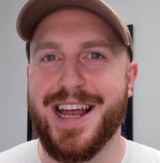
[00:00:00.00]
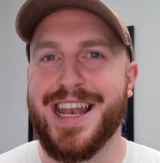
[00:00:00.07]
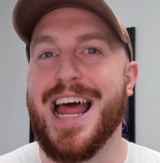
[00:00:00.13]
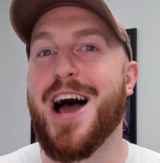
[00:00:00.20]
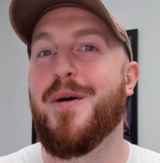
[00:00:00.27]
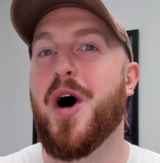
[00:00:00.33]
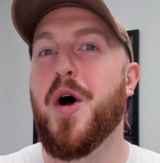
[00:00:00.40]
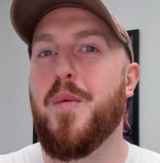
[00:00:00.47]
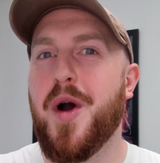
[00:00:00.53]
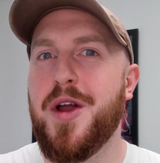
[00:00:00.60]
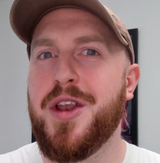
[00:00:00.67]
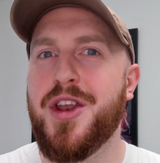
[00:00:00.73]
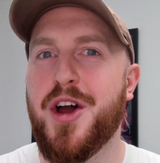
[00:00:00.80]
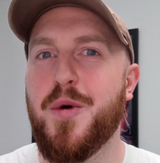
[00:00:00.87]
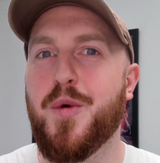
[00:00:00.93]
Now, I
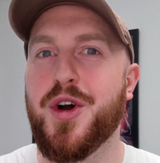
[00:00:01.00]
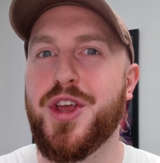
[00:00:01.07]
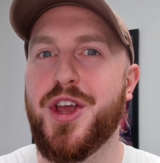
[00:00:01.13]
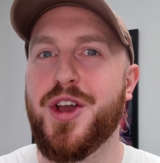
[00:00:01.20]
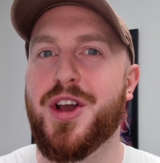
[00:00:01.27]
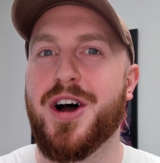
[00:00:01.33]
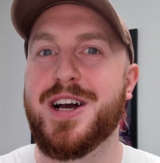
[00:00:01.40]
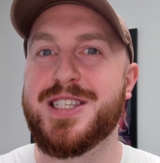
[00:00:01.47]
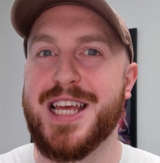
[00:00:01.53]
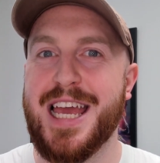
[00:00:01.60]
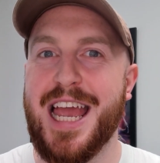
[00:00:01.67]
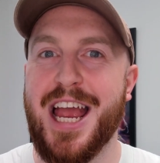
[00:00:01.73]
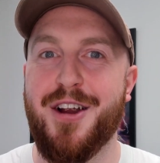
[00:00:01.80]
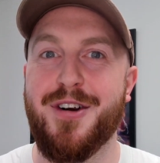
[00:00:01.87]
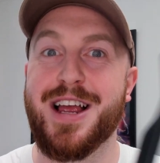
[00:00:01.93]
won't know what you guys are
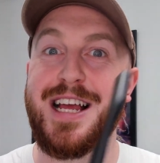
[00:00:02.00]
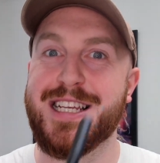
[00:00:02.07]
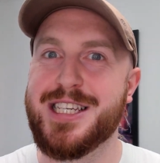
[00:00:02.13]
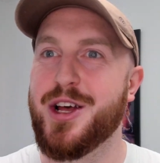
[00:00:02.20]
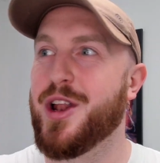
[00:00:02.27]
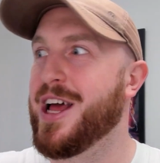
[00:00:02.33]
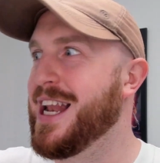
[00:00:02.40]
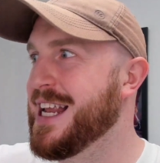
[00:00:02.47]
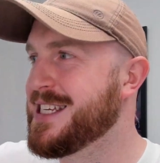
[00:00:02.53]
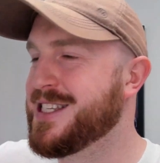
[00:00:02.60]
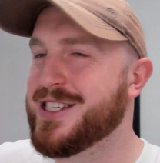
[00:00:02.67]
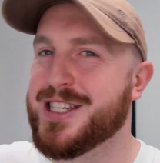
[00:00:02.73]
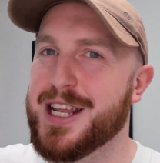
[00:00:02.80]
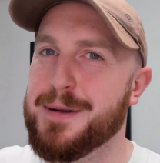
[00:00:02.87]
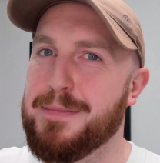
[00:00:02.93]
hearing until I
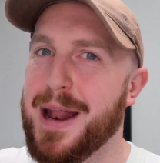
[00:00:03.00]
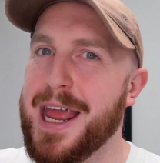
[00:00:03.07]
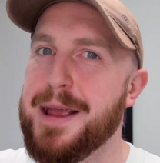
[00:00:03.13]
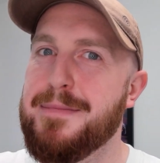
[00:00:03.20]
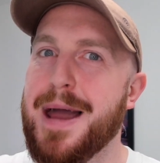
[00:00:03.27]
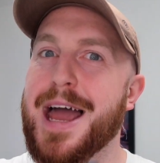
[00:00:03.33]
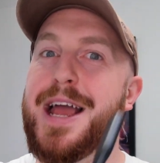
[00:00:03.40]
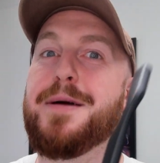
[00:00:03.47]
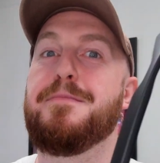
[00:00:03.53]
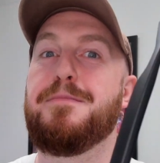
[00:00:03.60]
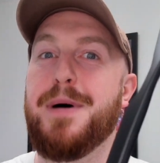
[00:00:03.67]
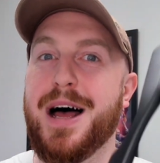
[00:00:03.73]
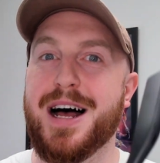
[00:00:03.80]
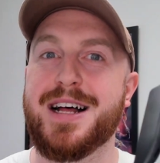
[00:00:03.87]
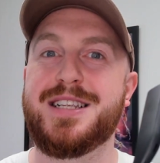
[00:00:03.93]
listen to the playback,
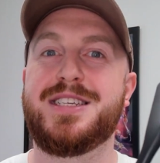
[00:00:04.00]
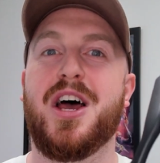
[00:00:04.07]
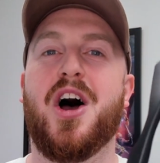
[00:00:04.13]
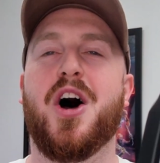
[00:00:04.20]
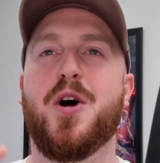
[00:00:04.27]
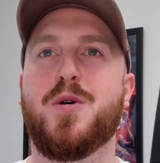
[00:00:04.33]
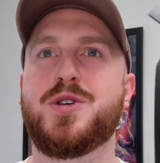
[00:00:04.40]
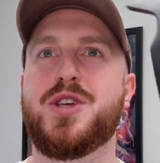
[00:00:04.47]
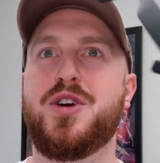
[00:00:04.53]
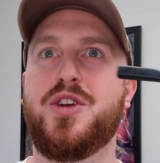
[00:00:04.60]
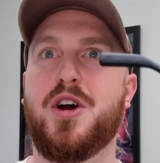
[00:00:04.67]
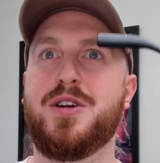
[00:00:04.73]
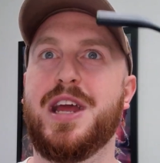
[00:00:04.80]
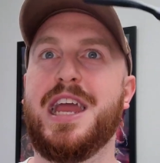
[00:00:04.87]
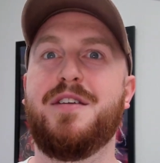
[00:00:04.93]
but I also
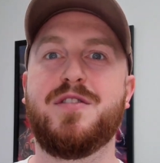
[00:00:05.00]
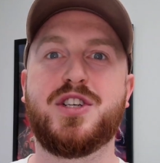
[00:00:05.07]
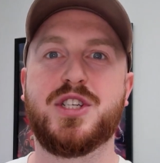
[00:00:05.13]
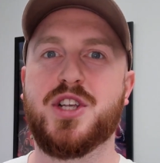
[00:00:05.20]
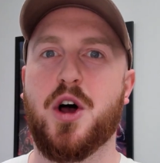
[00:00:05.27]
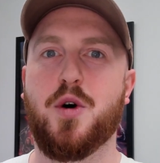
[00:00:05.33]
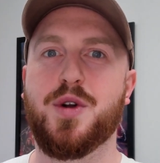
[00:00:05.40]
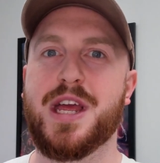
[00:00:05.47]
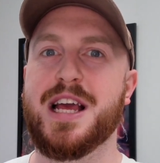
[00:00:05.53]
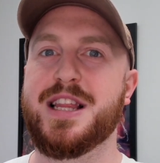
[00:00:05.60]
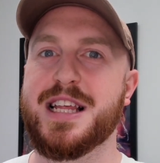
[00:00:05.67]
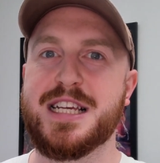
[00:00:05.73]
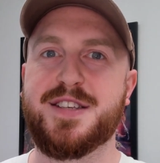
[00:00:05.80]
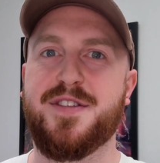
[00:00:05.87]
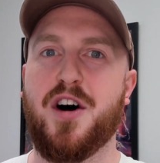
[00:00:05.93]
know even just holding it
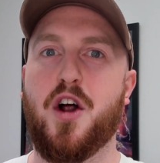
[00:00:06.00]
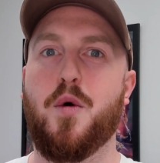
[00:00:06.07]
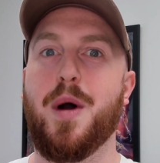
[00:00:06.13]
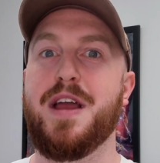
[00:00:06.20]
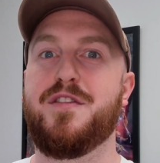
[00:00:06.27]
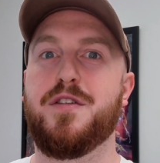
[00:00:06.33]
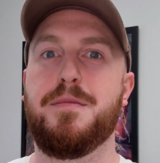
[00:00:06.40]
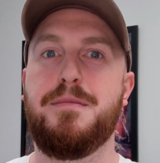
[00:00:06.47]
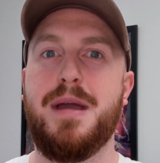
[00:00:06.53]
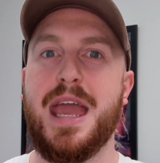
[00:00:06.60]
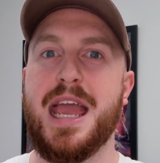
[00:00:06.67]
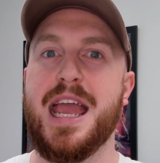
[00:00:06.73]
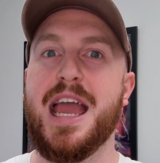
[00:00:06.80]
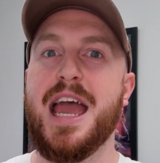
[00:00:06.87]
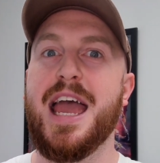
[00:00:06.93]
this far away from
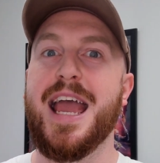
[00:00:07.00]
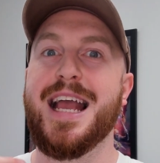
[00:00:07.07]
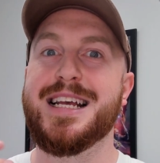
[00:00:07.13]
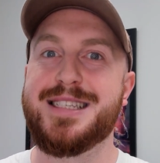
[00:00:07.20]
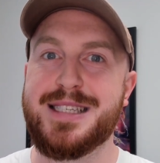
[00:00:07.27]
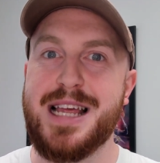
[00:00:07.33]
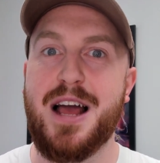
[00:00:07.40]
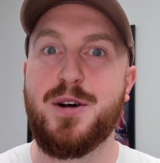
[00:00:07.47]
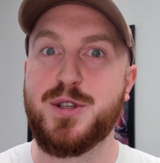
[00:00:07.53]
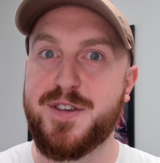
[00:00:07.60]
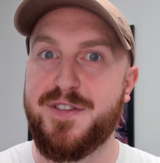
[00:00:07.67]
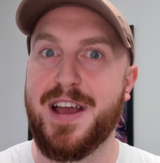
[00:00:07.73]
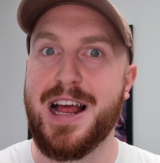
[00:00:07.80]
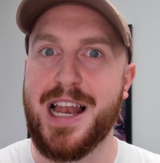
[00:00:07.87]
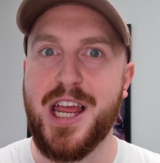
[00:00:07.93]
me, it sounds
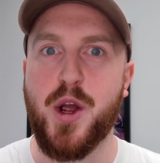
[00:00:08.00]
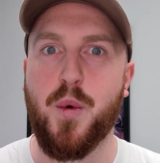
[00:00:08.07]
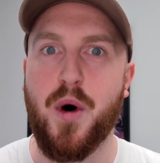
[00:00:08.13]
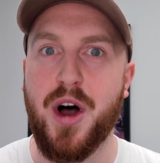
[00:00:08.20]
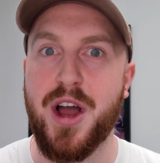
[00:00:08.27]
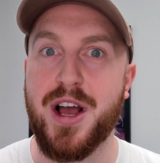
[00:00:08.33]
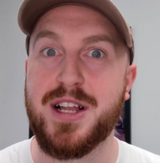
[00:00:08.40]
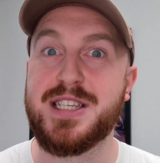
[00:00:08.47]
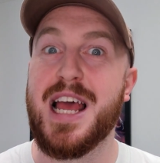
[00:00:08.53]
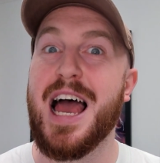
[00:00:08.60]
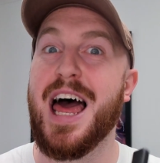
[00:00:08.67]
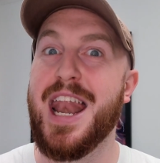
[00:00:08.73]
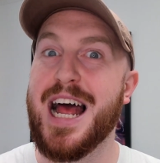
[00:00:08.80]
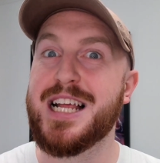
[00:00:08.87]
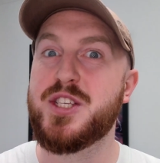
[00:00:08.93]
fairly quiet,
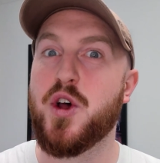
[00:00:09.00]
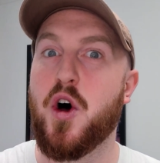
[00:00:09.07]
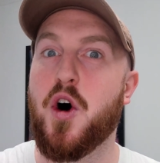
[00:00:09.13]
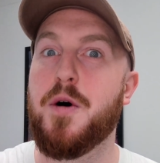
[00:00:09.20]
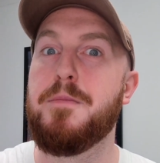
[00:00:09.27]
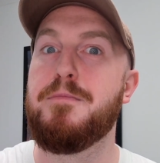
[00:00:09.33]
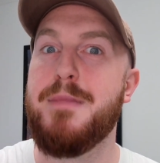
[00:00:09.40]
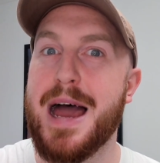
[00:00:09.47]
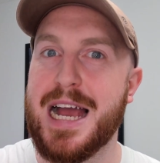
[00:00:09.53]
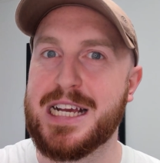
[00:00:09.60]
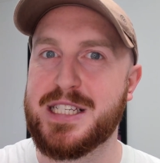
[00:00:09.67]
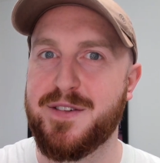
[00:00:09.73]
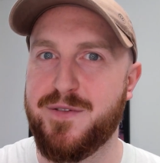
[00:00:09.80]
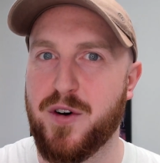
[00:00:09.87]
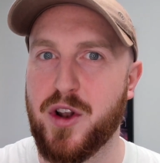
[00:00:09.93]
and that's on
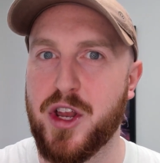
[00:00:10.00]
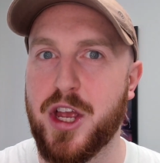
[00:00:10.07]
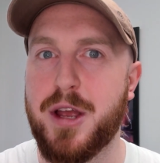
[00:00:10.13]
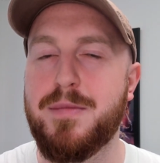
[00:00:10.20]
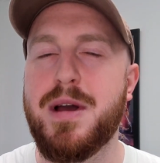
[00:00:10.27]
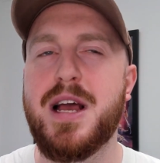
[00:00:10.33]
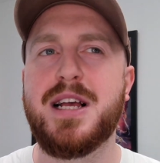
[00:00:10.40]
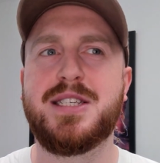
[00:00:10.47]
max volume.